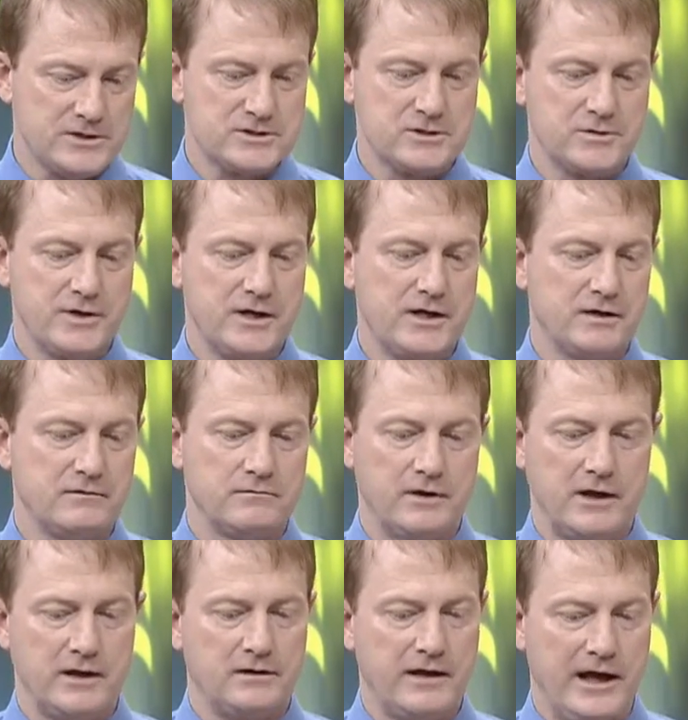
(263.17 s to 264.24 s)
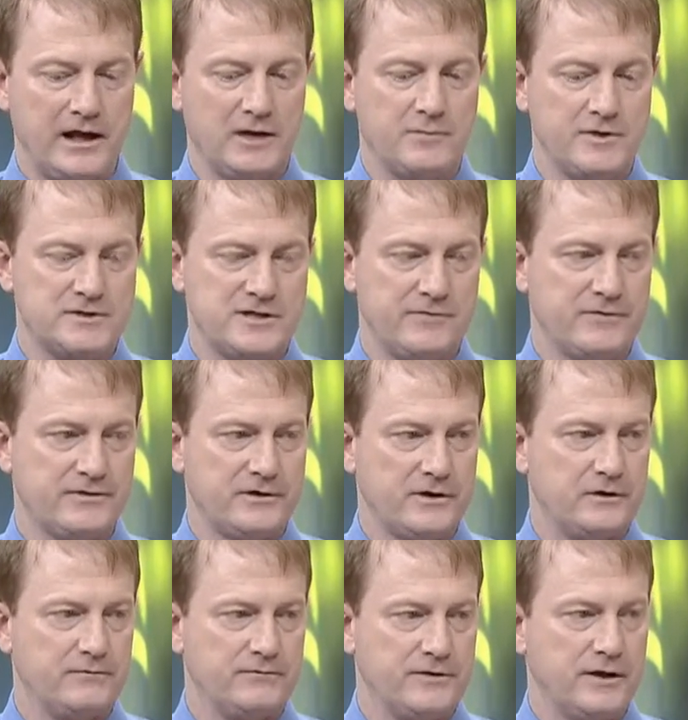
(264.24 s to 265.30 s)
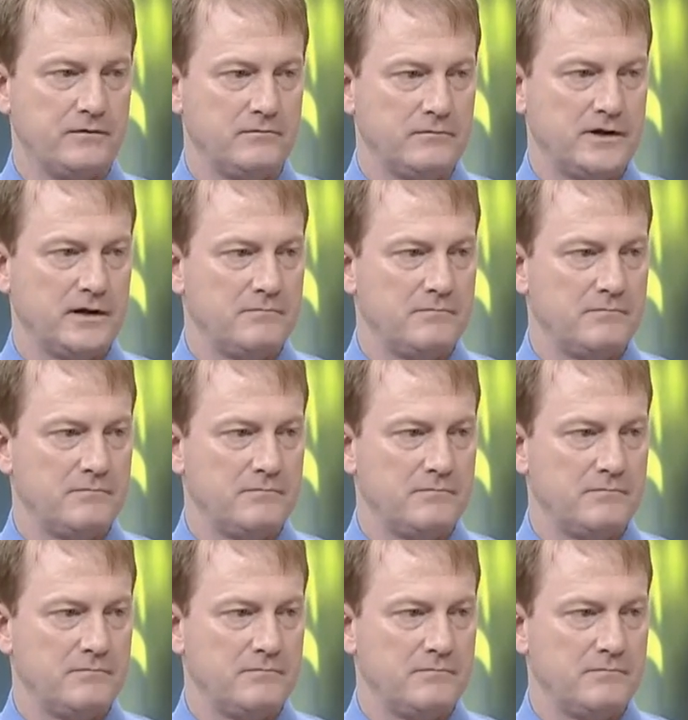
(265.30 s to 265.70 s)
history and, and elements of it that, are, that,